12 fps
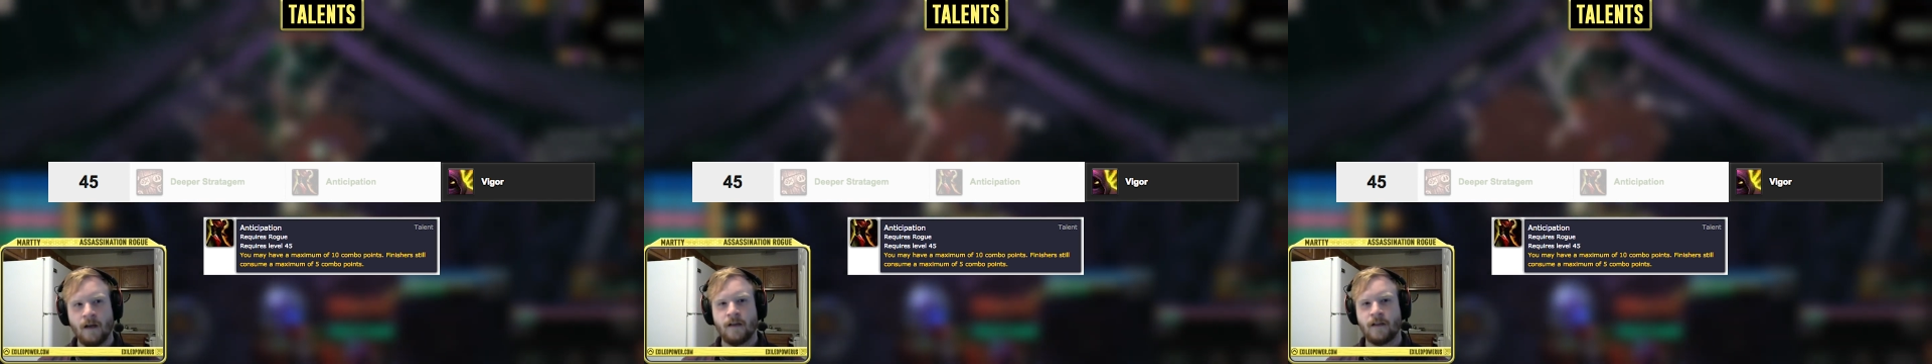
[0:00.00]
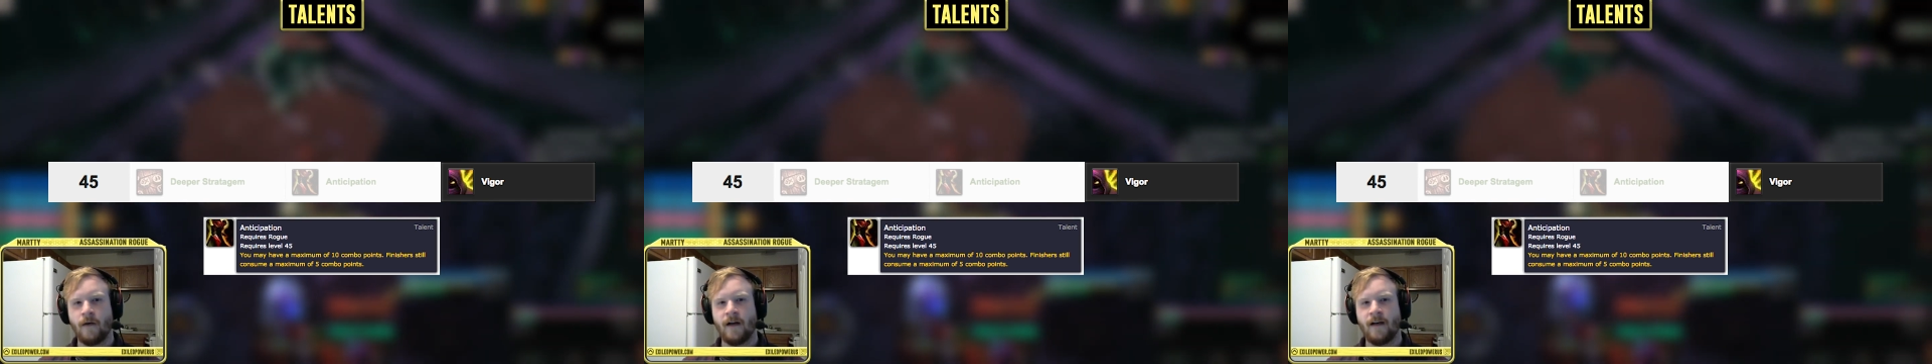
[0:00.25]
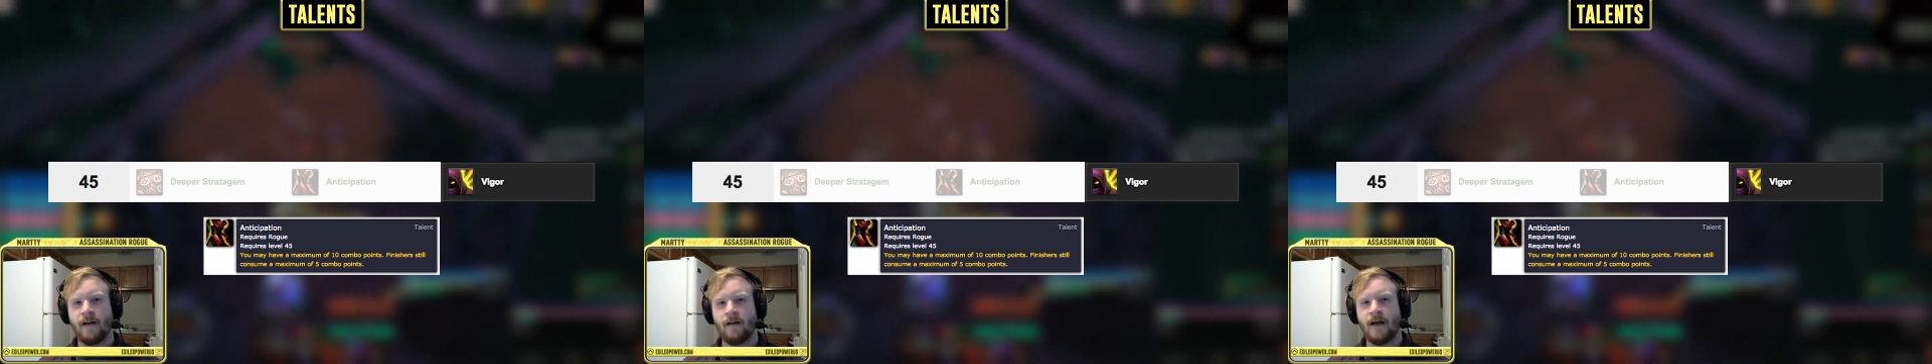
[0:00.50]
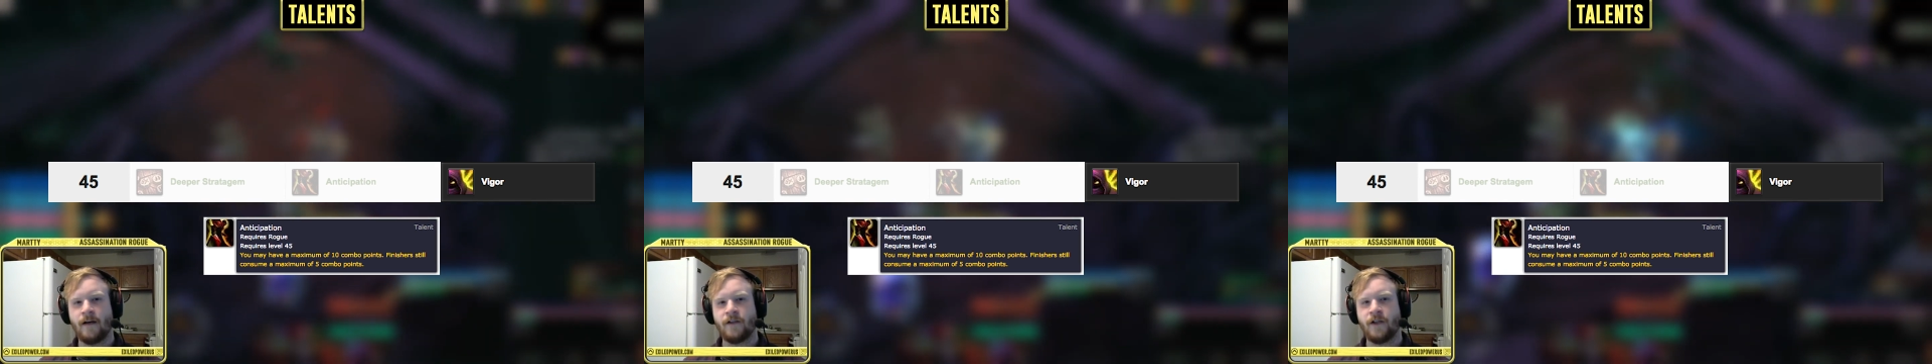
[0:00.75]
So it
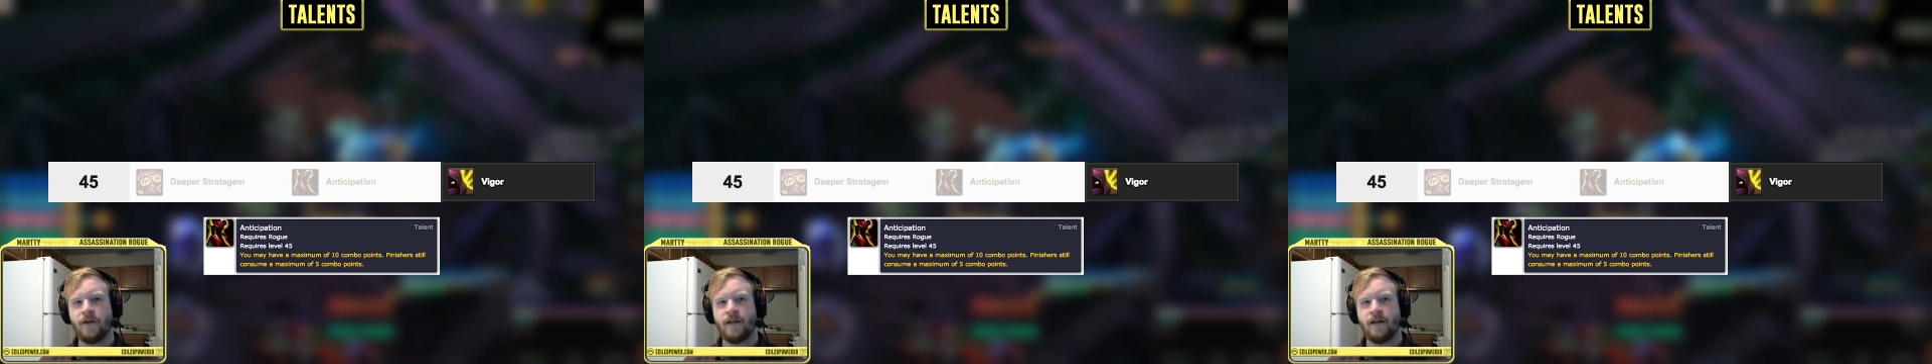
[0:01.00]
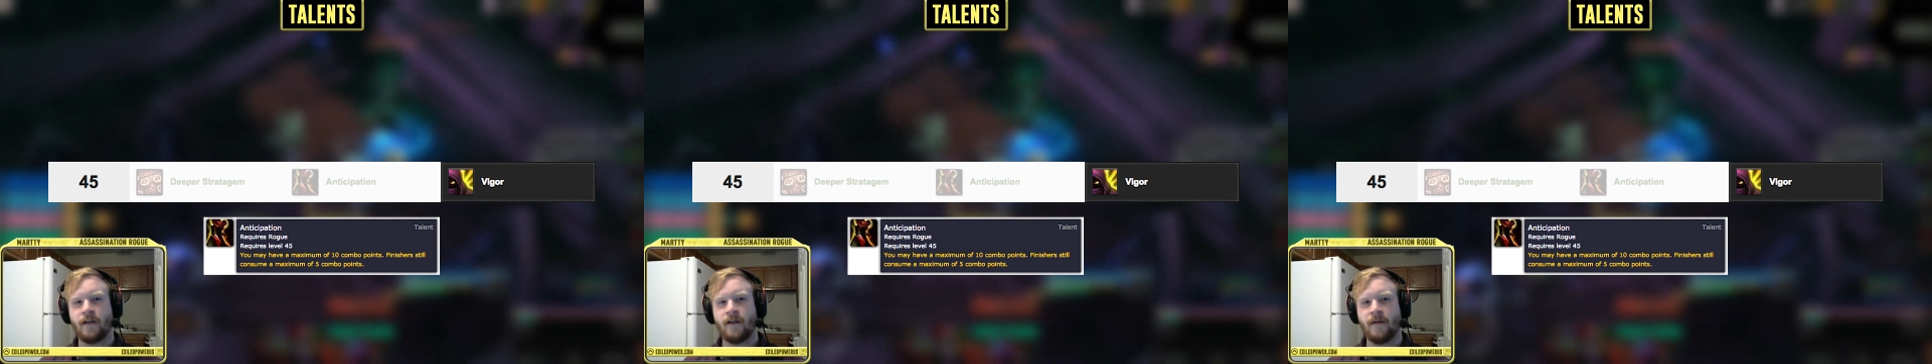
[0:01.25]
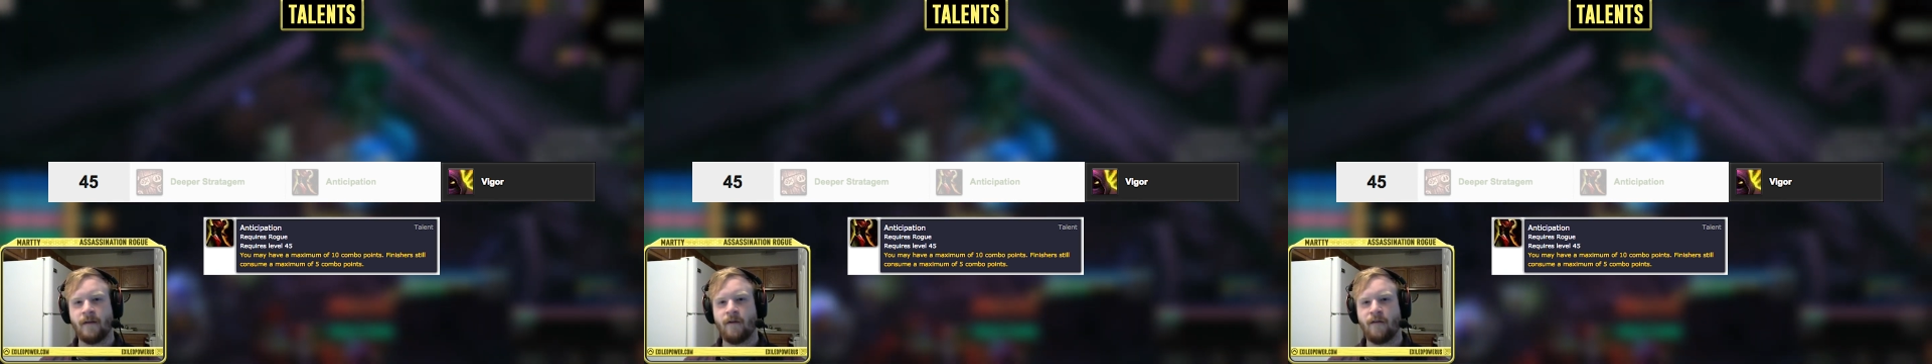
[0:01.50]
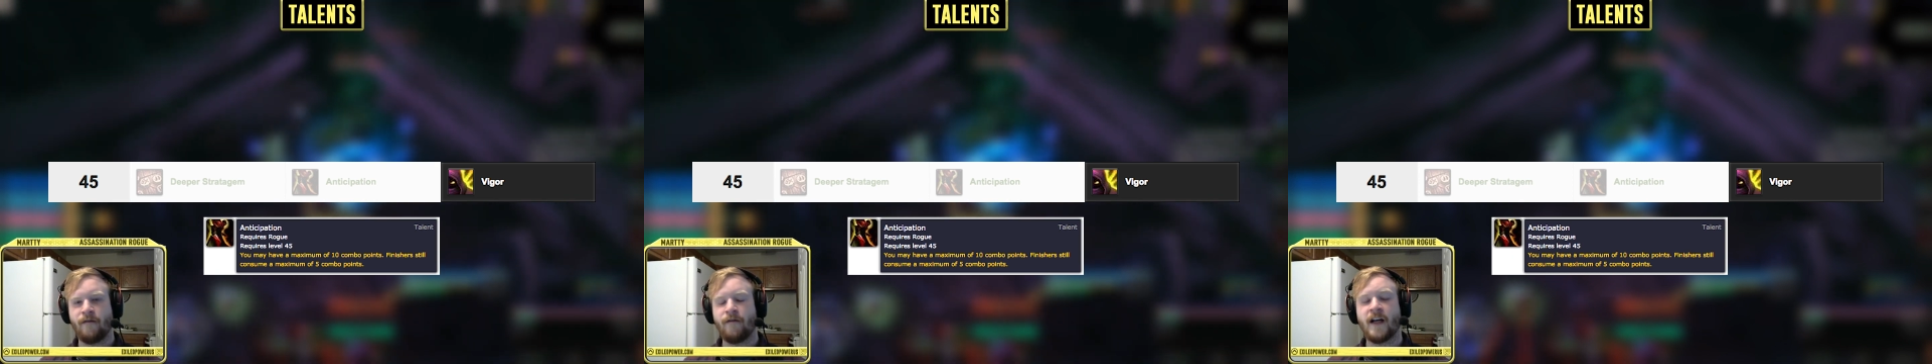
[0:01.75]
allows you to be
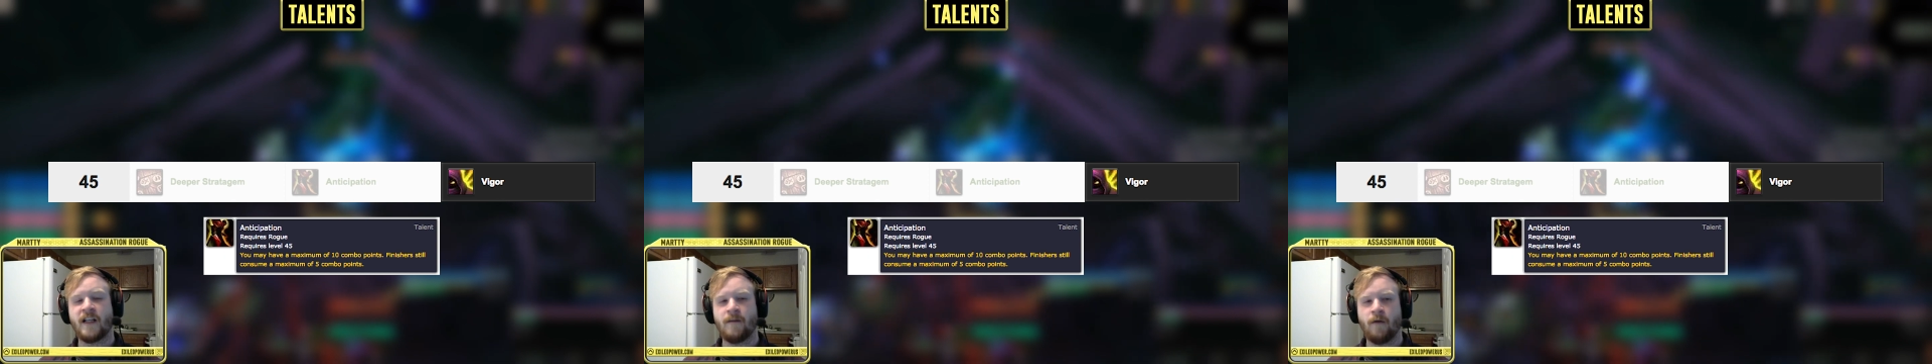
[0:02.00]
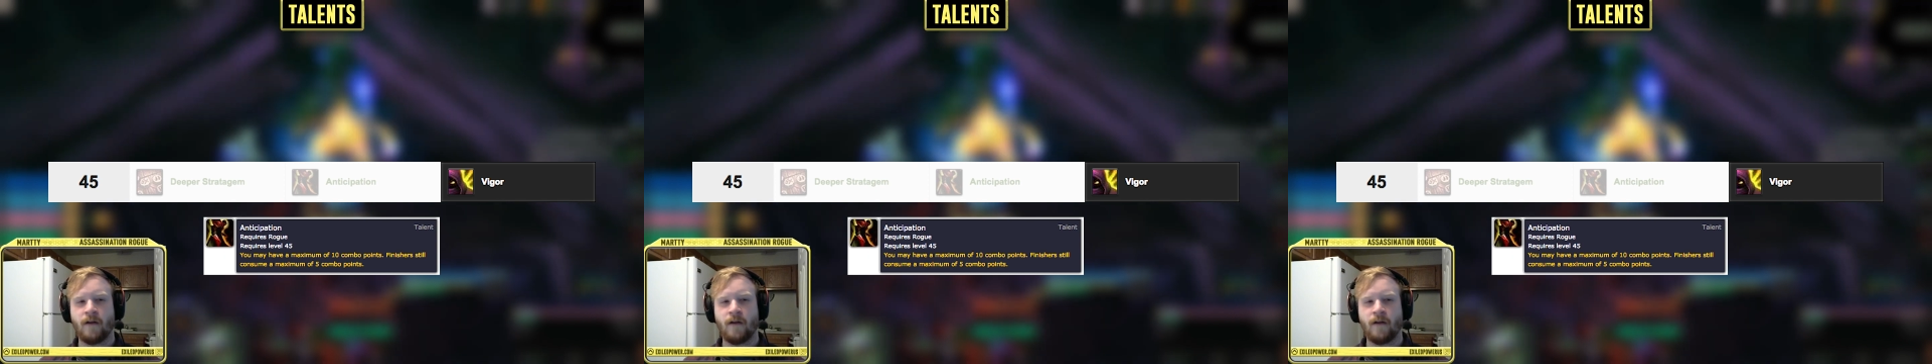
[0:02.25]
more flexible